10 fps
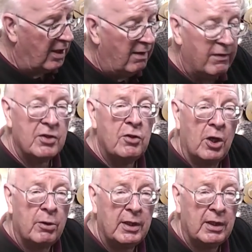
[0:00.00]
If it's
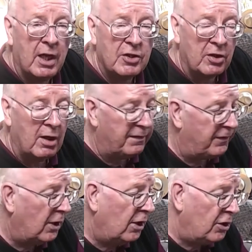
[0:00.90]
not quite large enough,
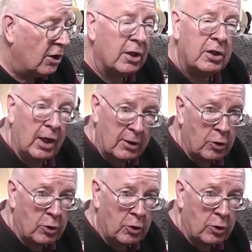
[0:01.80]
you can cut